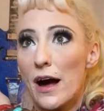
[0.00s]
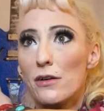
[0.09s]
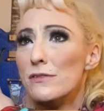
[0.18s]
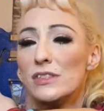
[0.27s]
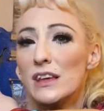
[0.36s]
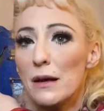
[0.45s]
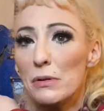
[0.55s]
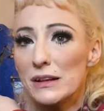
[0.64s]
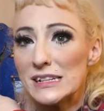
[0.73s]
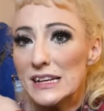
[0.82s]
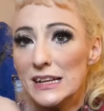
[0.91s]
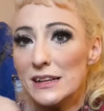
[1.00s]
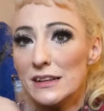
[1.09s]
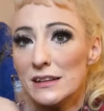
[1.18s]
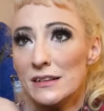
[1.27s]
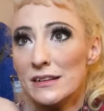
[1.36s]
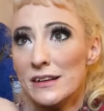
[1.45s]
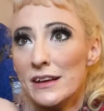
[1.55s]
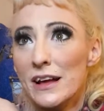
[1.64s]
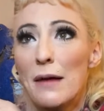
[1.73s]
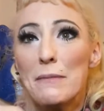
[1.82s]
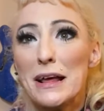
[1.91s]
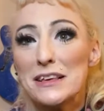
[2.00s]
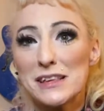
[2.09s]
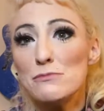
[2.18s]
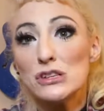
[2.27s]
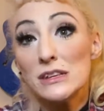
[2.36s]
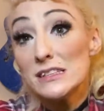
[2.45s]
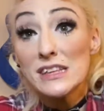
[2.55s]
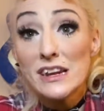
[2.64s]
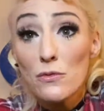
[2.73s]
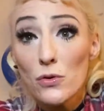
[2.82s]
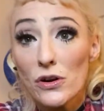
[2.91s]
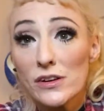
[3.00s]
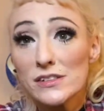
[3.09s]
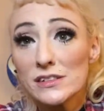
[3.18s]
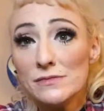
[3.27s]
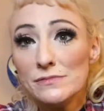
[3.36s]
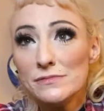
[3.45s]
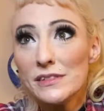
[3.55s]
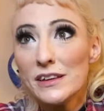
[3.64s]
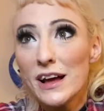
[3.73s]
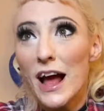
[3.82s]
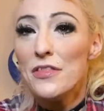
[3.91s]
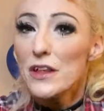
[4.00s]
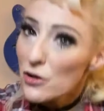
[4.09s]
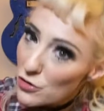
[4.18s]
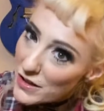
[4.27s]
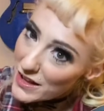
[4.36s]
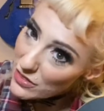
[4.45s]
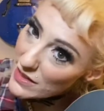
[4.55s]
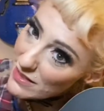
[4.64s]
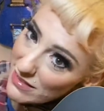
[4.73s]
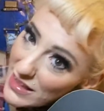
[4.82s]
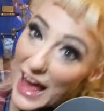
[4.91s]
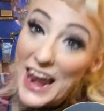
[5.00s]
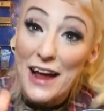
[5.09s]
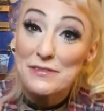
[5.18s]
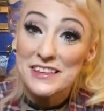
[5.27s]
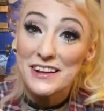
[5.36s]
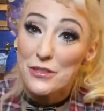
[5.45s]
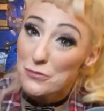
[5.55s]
I don't even think I plugged it in. My assumption is that it works. And then I'll go like this. And I've seen other